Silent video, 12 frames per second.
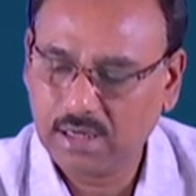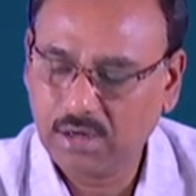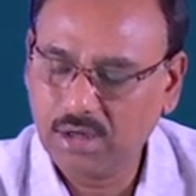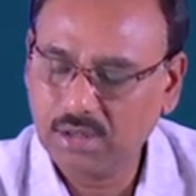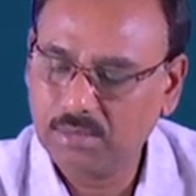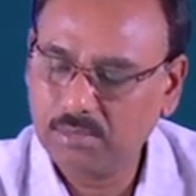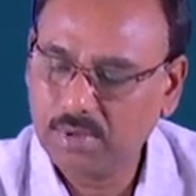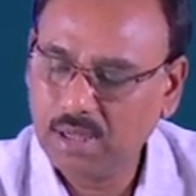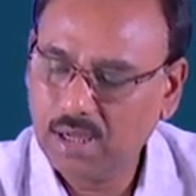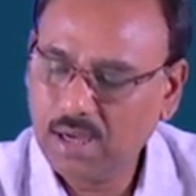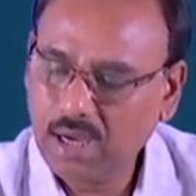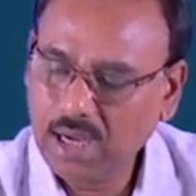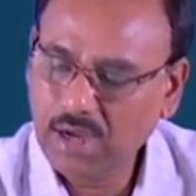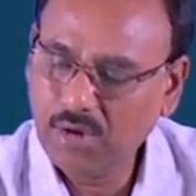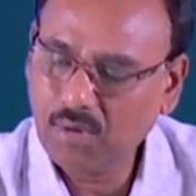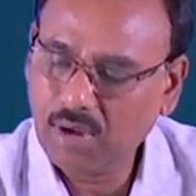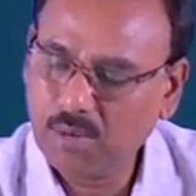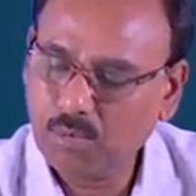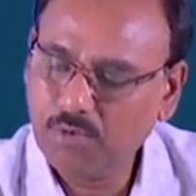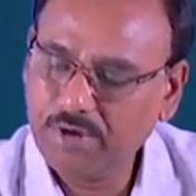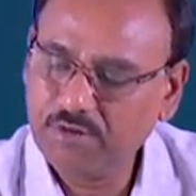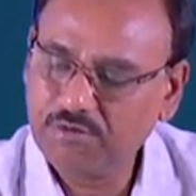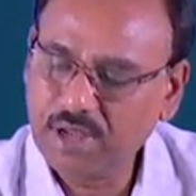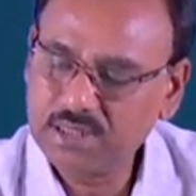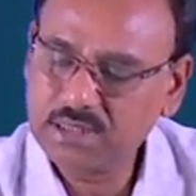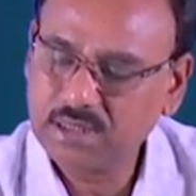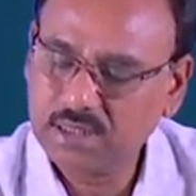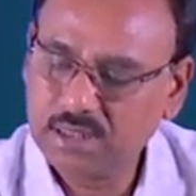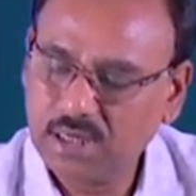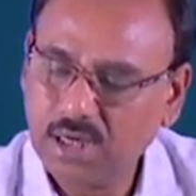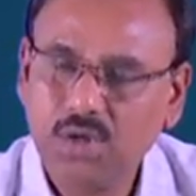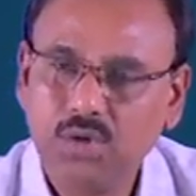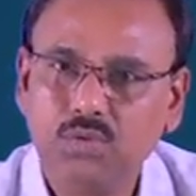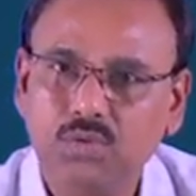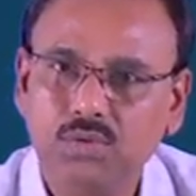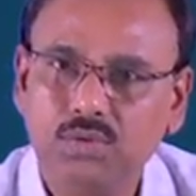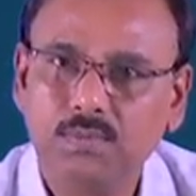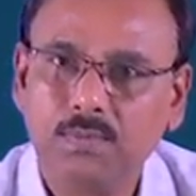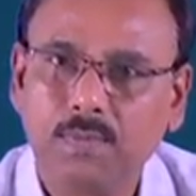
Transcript: algorithm, you are moving faster to